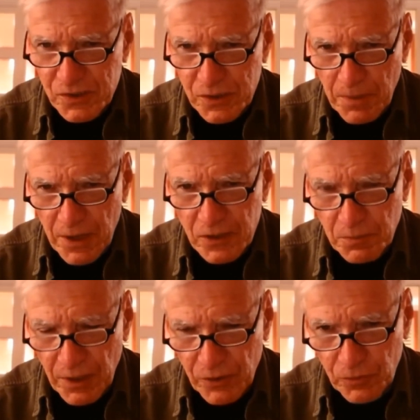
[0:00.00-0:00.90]
best
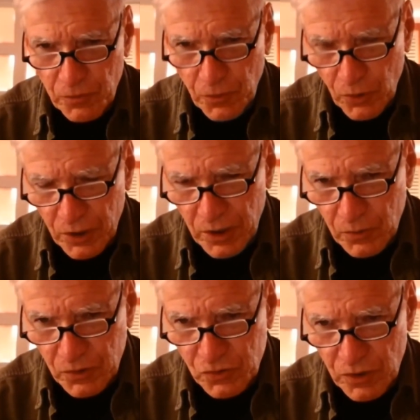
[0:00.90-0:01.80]
method for working
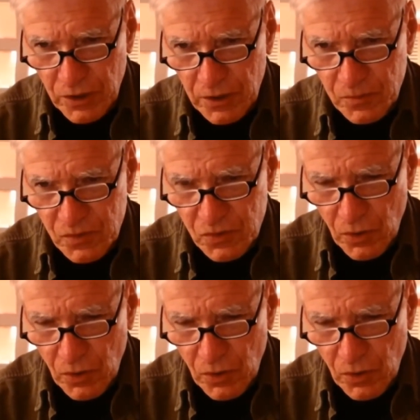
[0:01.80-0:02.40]
with dreams,